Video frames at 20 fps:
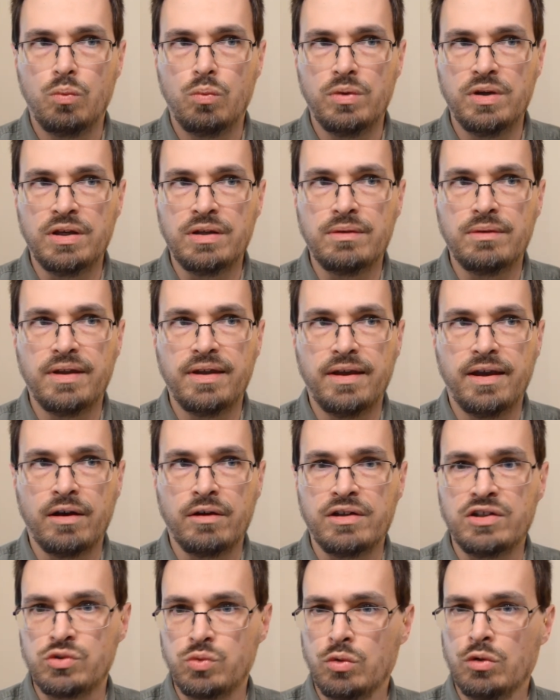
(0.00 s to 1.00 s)
in
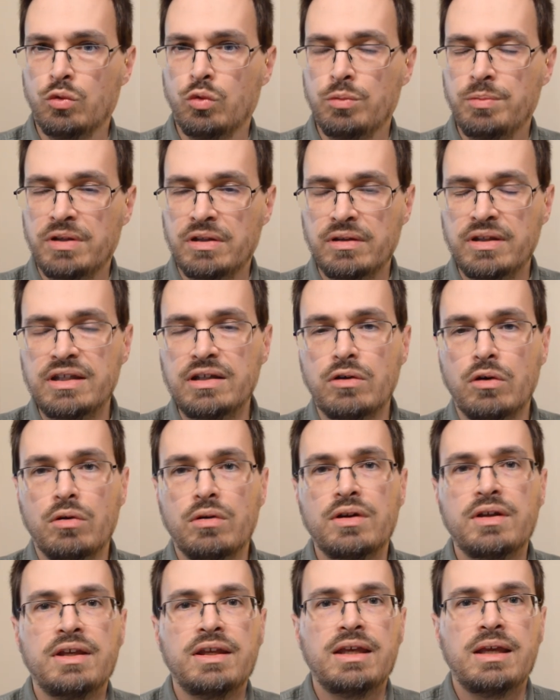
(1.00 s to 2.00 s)
areas where it would be
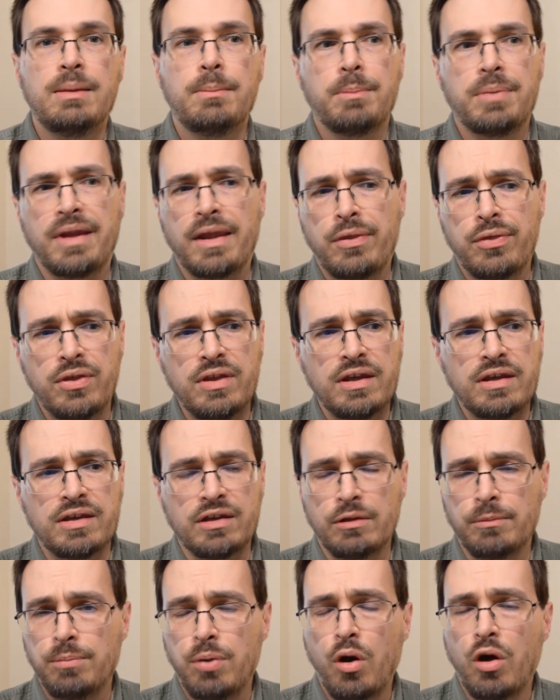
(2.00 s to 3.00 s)
legal, but I think
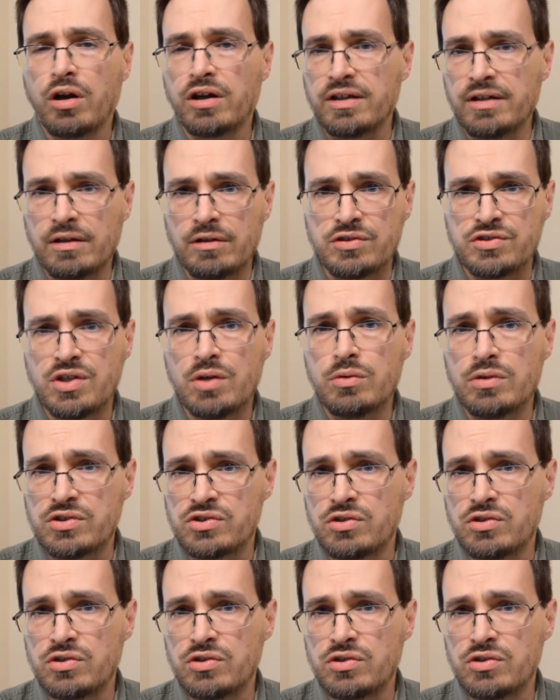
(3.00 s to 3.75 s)
in a park in Arizona,